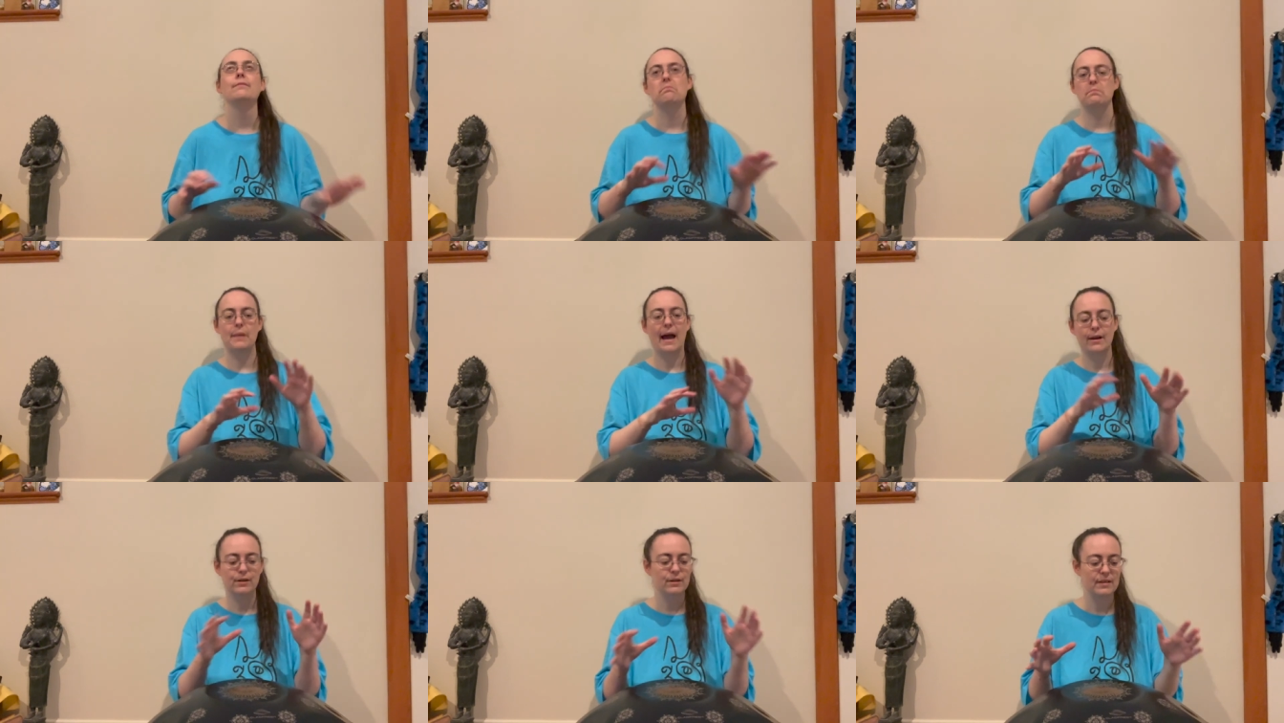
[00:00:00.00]

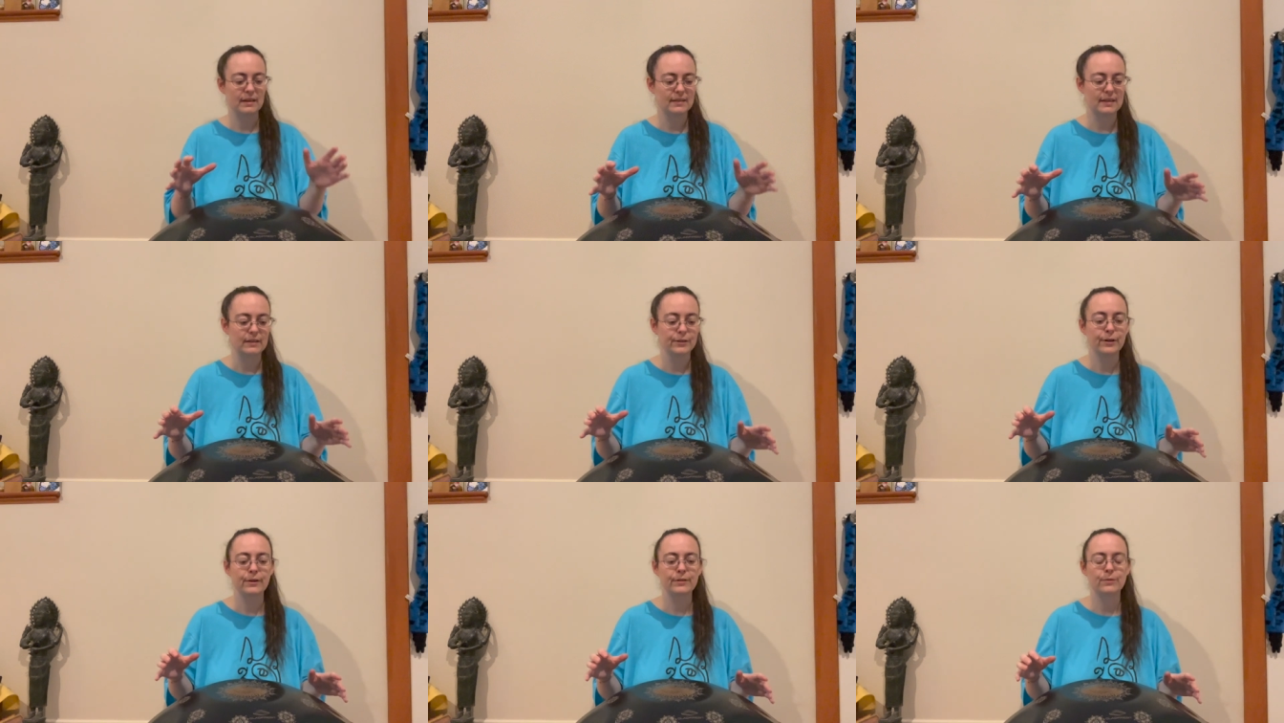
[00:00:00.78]
pattern thing that I
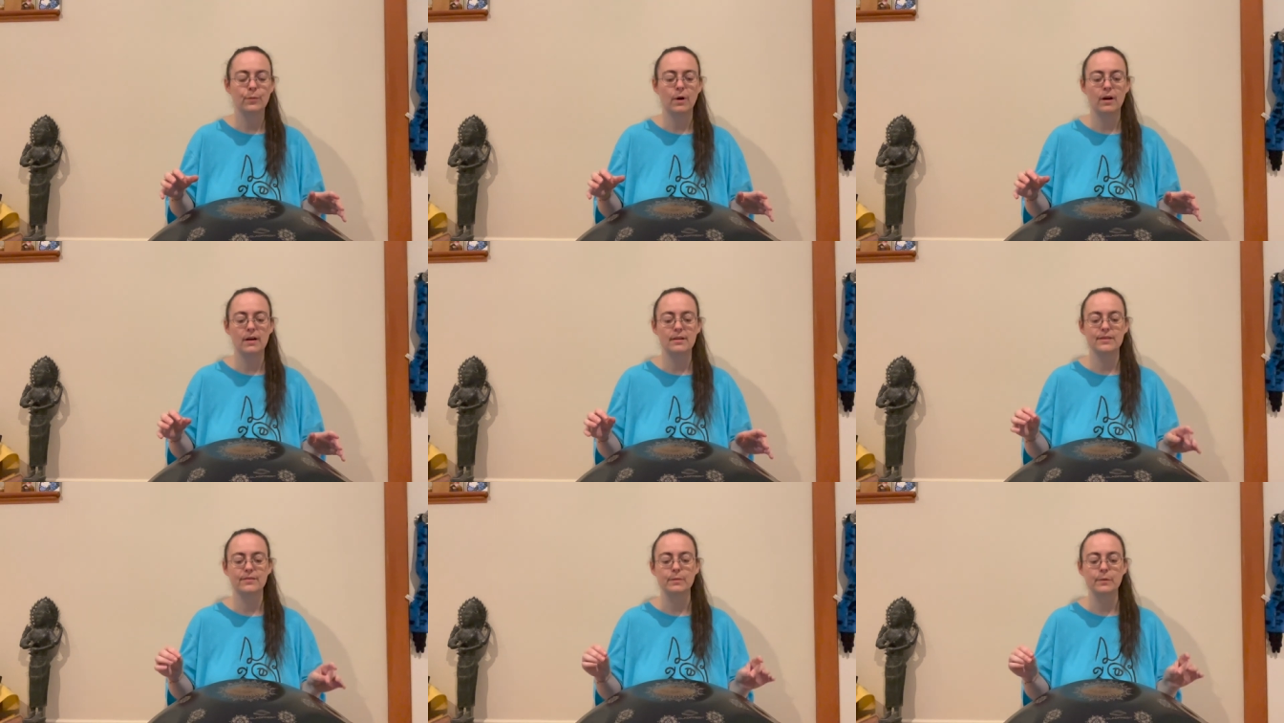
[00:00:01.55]
learned
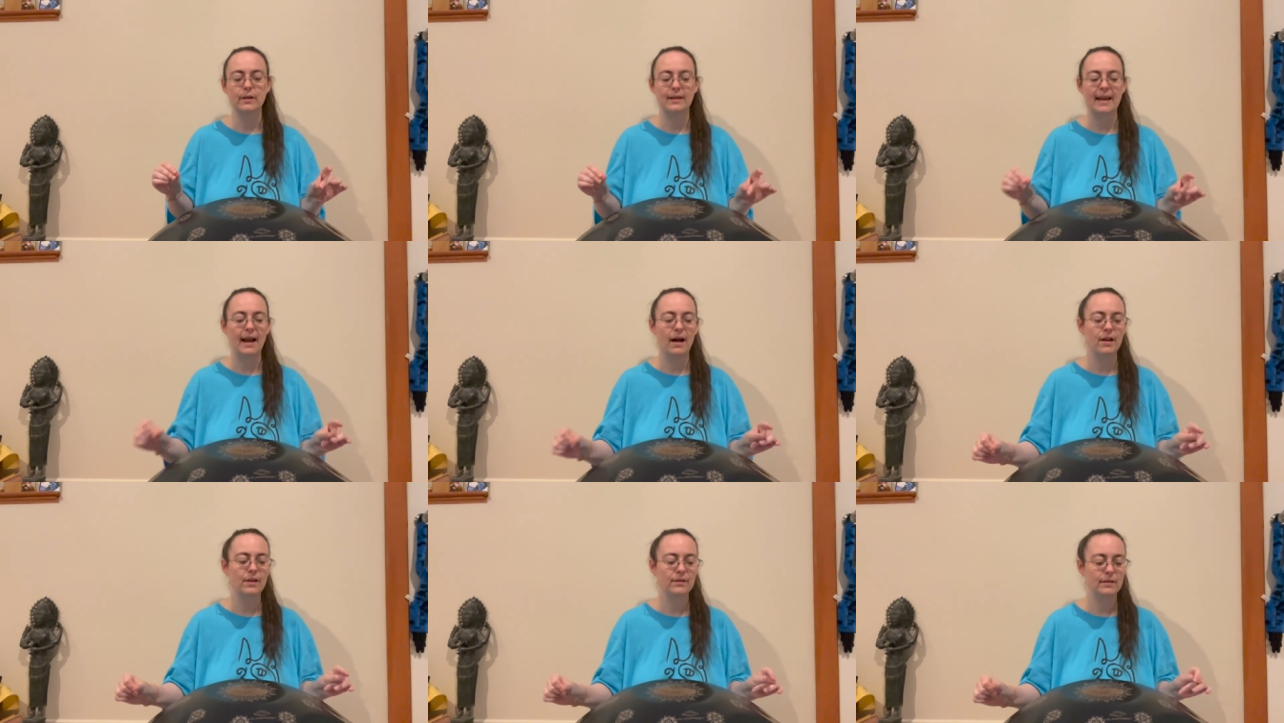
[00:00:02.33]
was from a
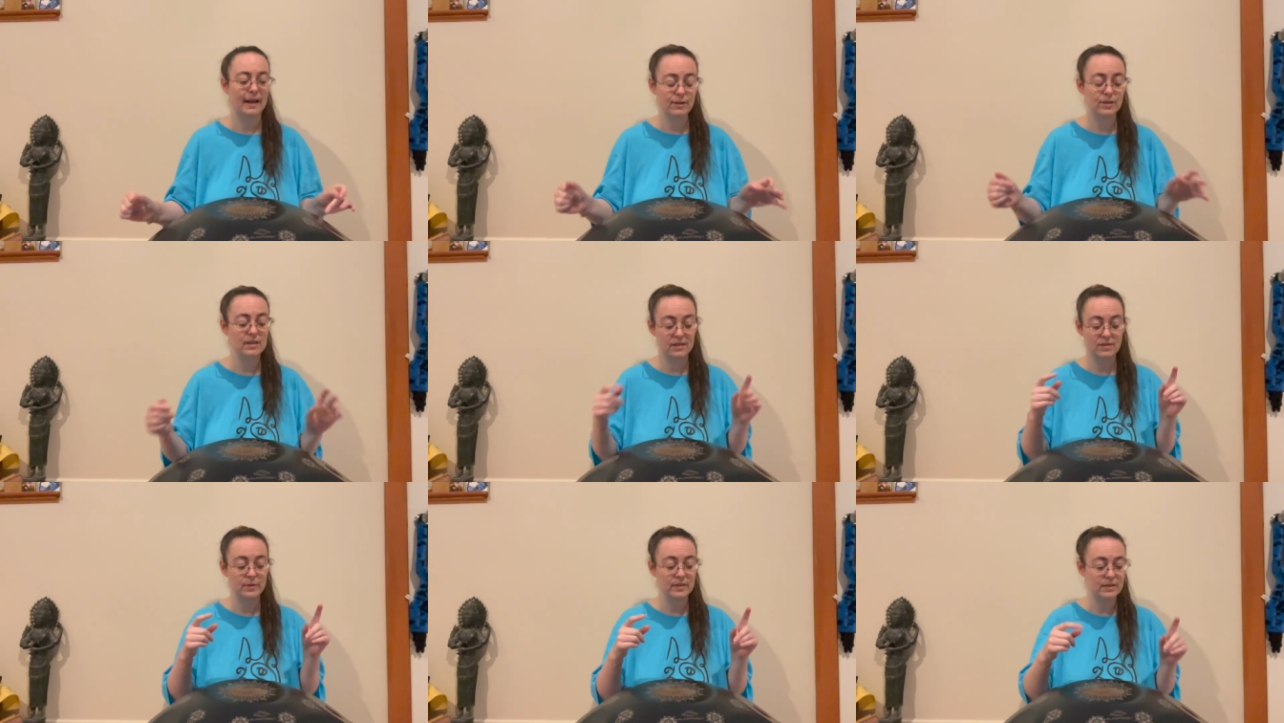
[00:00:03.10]
gal, actually
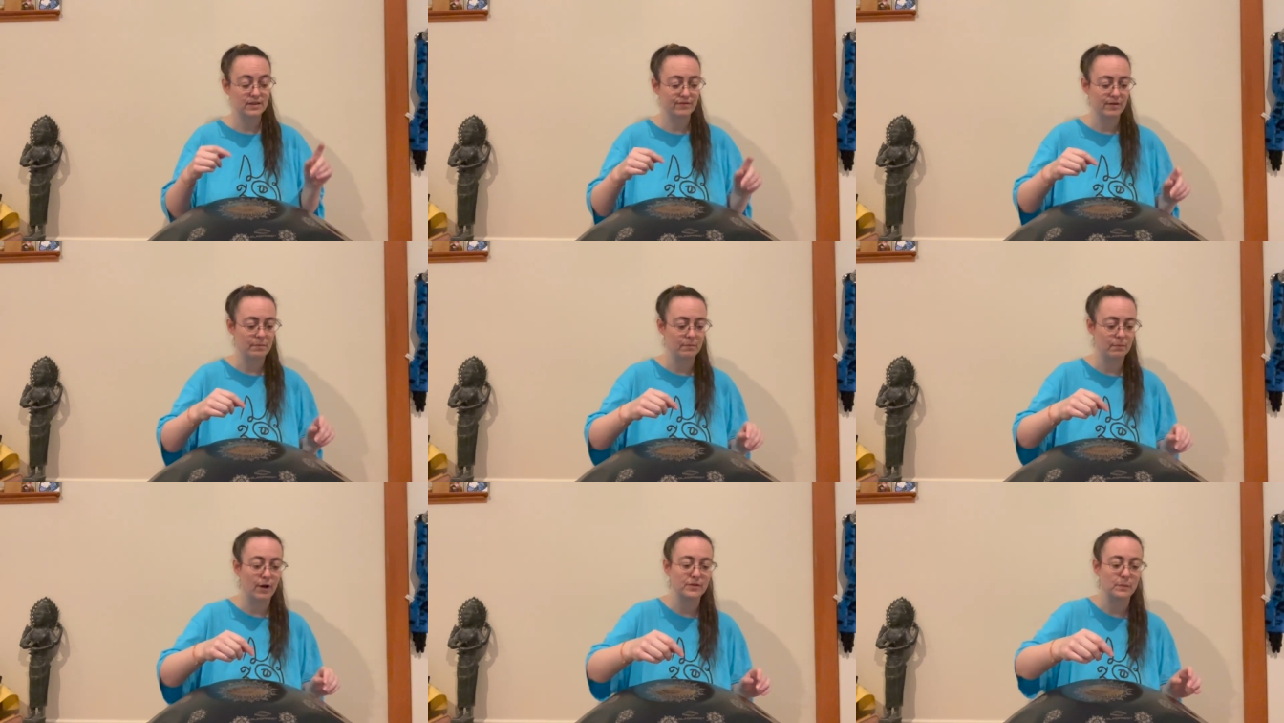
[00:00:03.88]
this one's still from
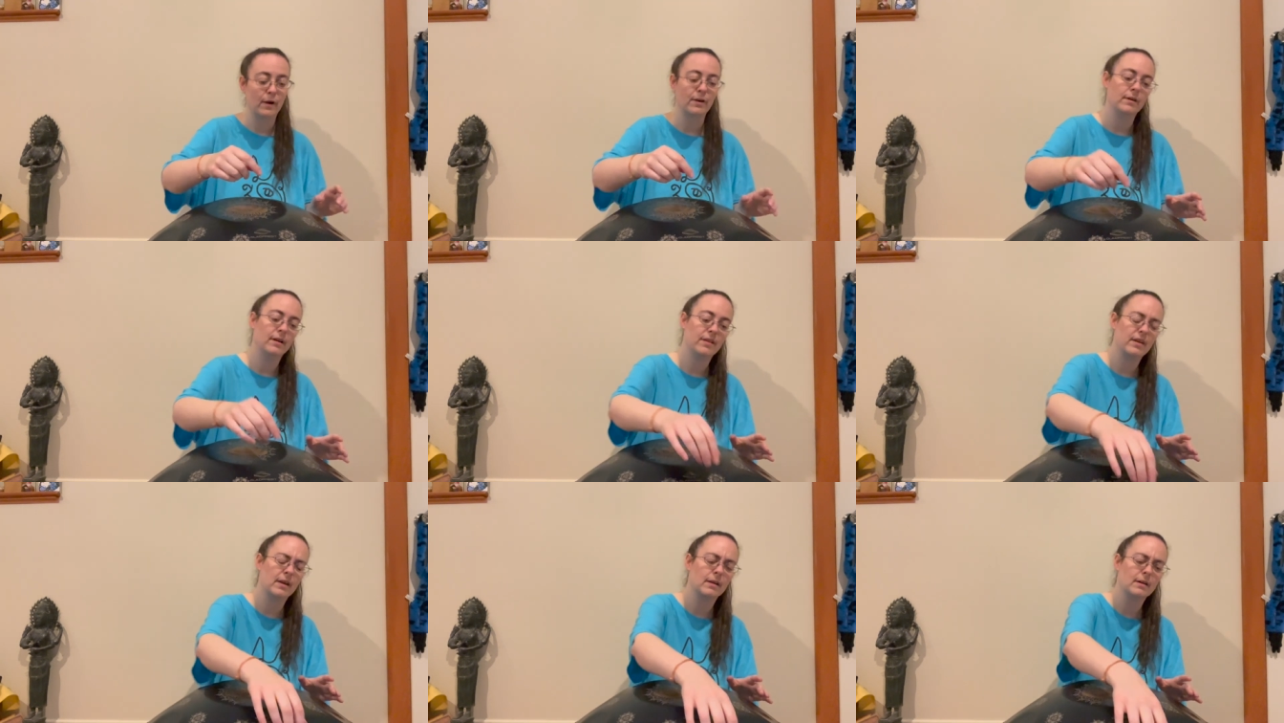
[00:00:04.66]
Malte Marten, I
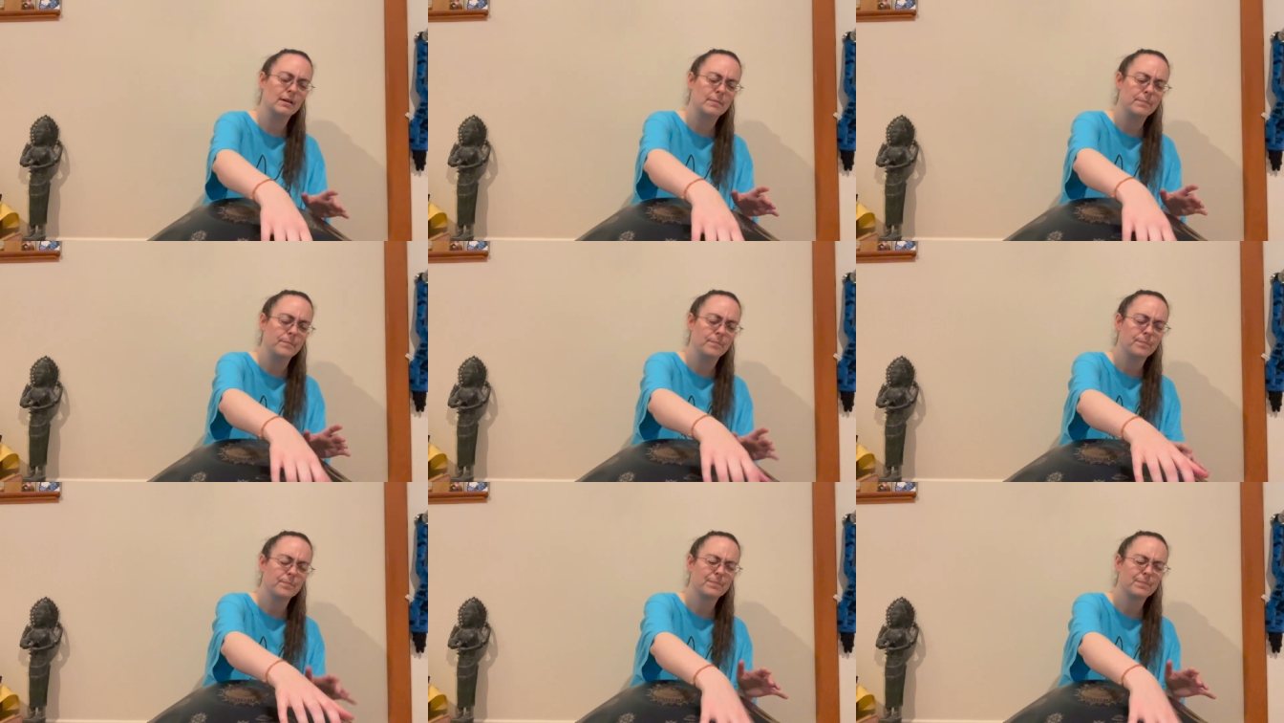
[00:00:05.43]
think. Um,